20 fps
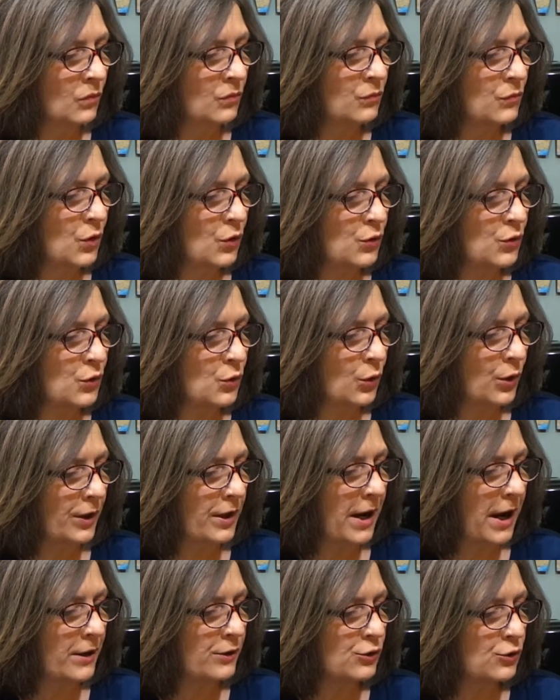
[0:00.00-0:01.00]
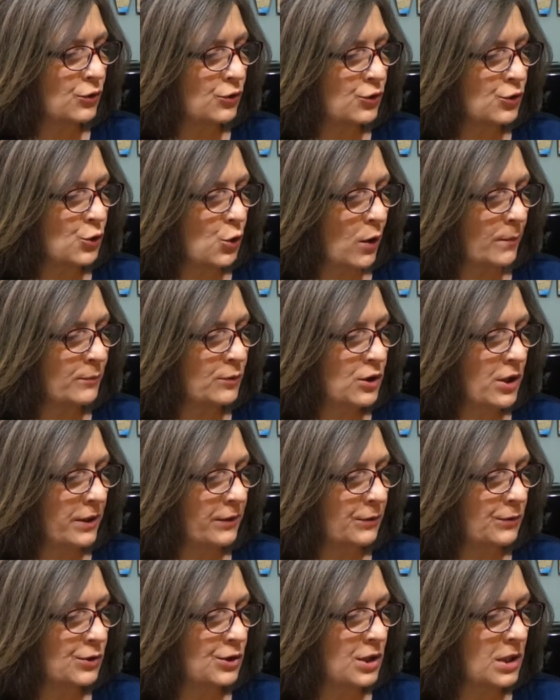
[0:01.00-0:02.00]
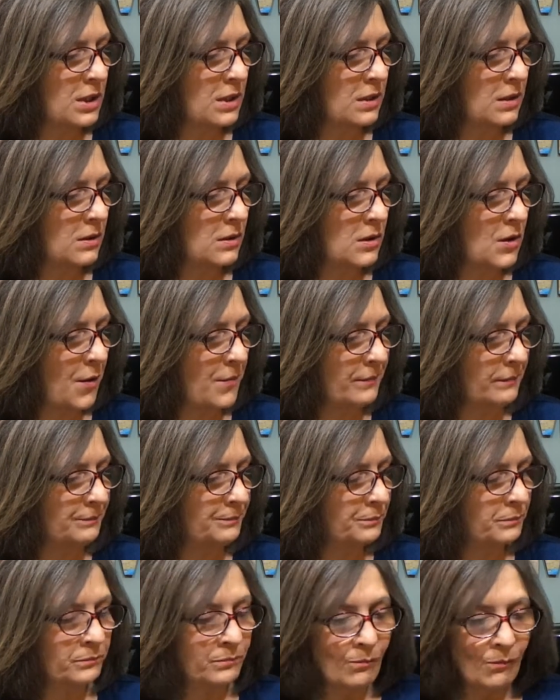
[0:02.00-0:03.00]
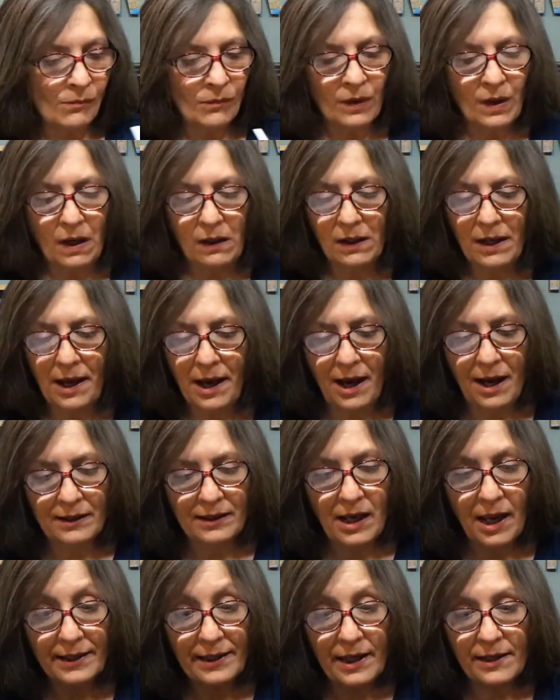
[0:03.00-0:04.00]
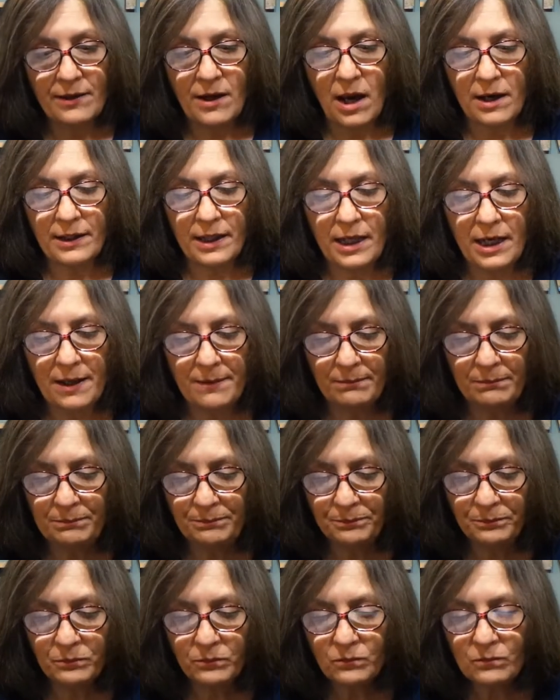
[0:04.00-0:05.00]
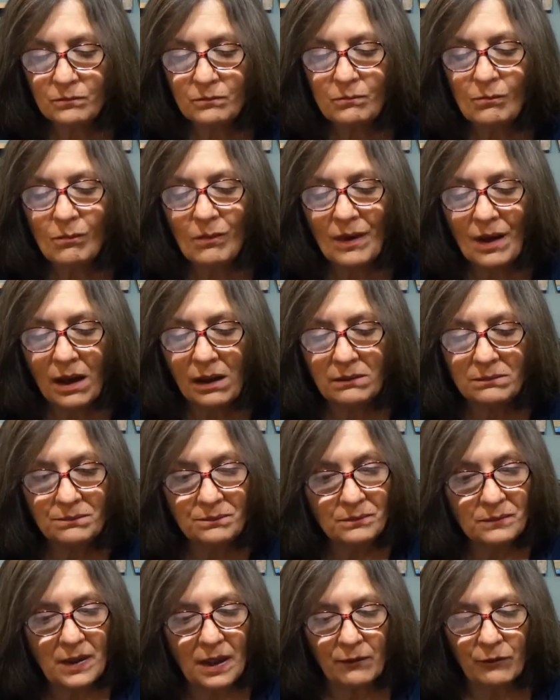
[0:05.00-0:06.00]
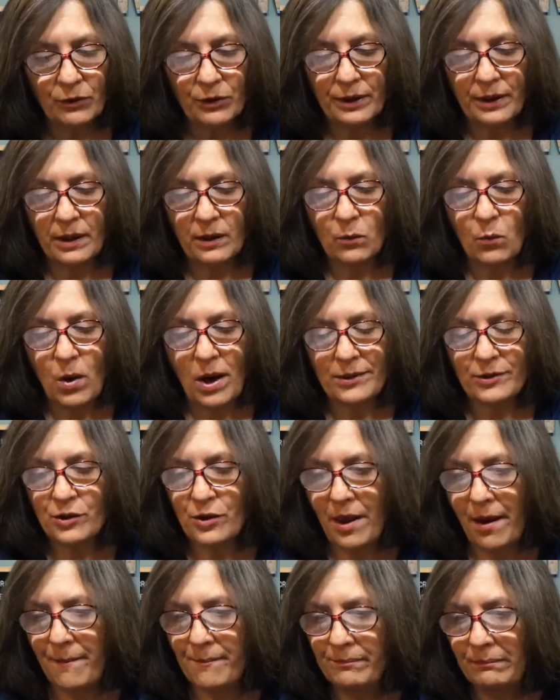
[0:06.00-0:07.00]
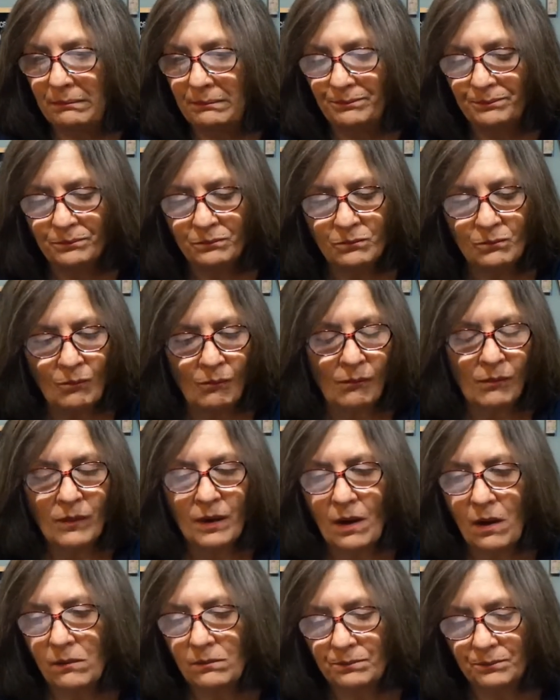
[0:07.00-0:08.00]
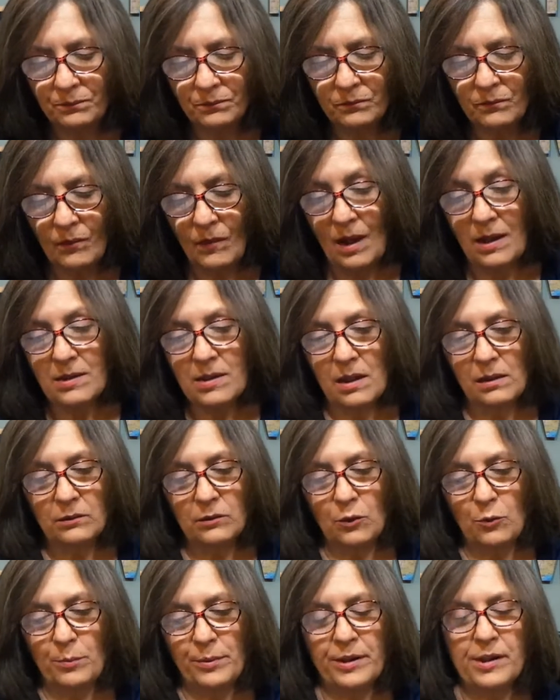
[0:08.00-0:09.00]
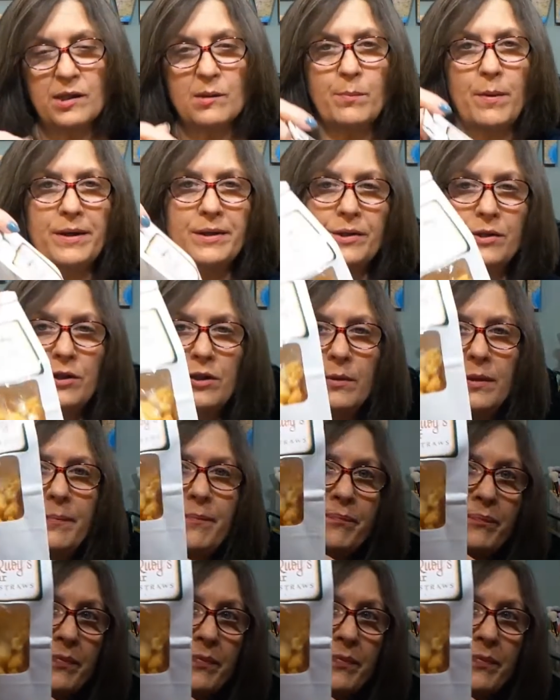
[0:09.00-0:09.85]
New York extra sharp cheddar cheese. I cannot eat. I really got to watch that. That's got a little bit of spice to it.